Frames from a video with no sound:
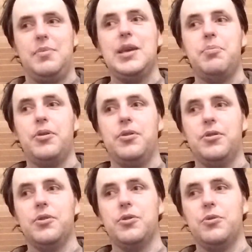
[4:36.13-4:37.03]
People
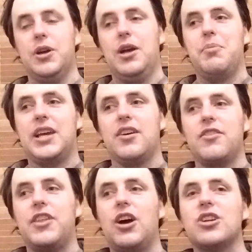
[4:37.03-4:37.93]
who, because
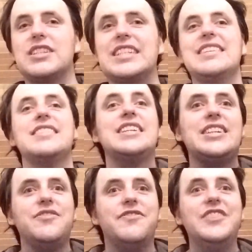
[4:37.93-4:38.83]
of the
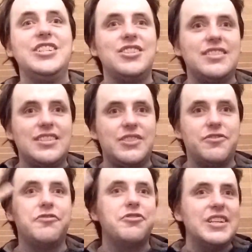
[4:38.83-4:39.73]
artistic vision of
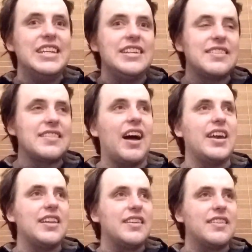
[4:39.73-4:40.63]
free
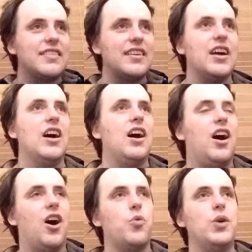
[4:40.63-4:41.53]
science,
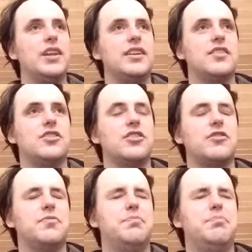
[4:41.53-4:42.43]
are willing to just